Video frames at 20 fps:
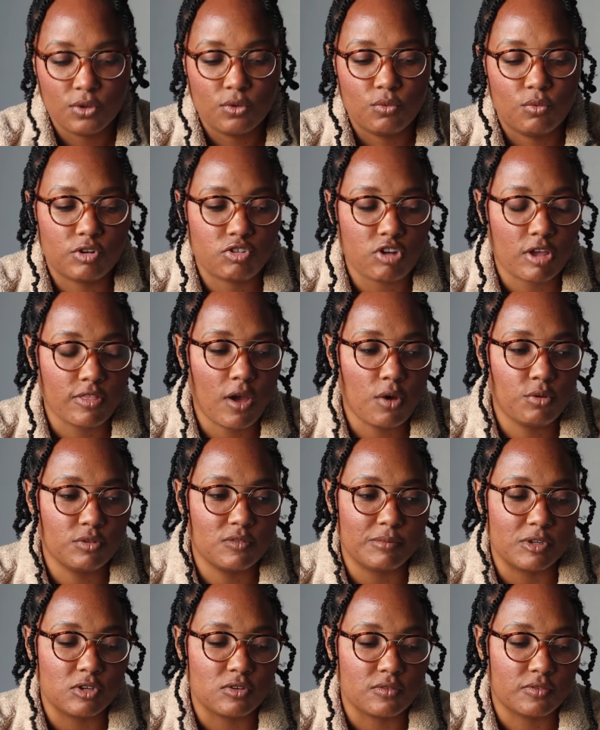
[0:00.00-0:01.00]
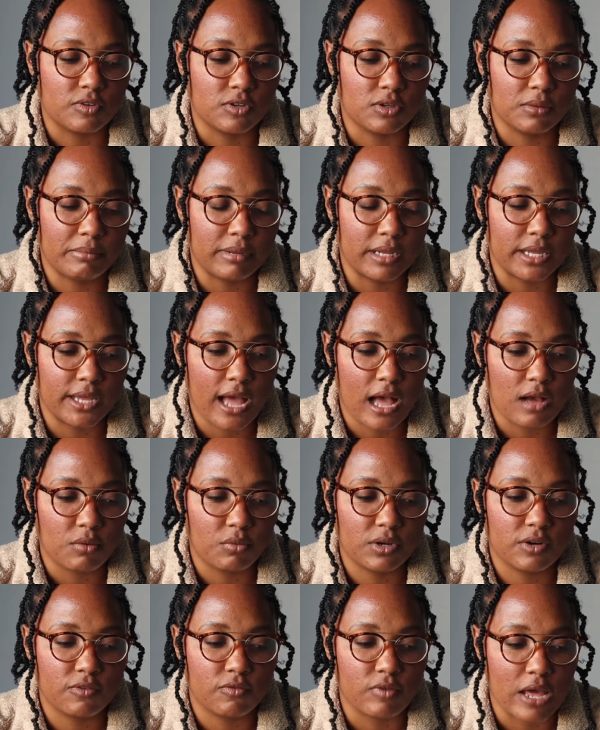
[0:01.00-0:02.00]
which I thought was beautiful, but I
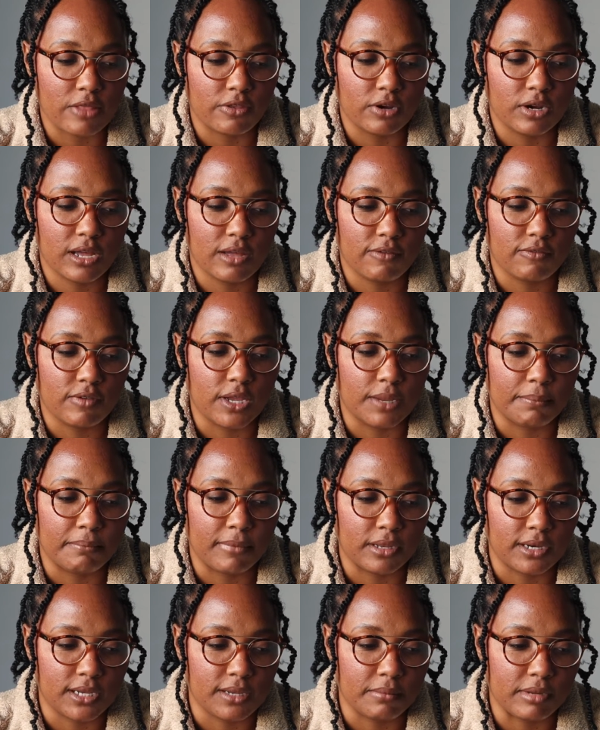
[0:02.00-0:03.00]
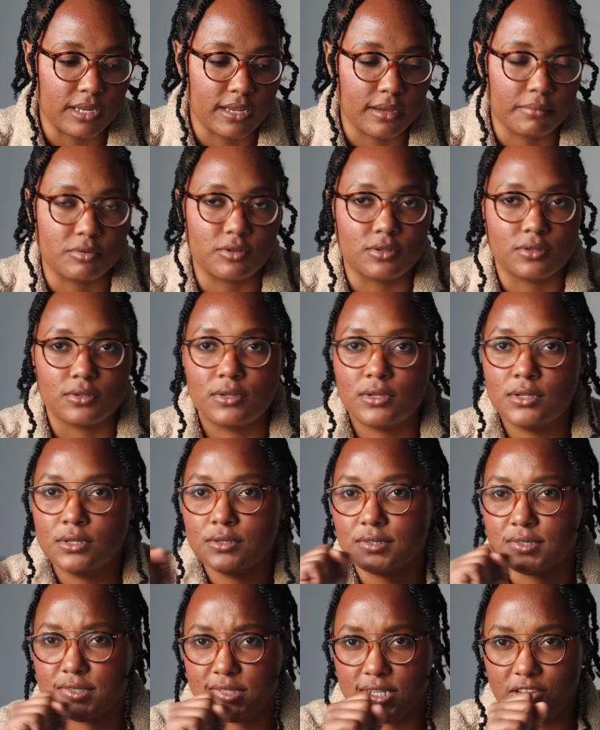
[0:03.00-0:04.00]
would have rather Covey and Bunny be able
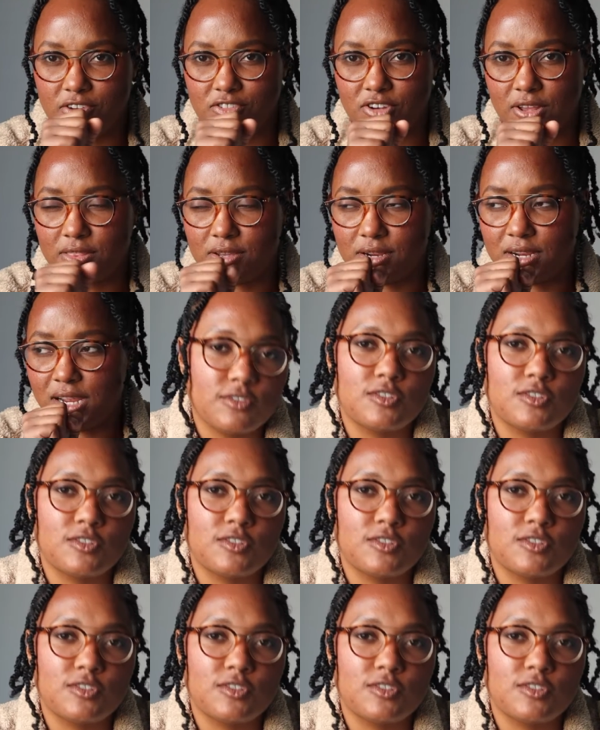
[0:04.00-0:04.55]
to see each other.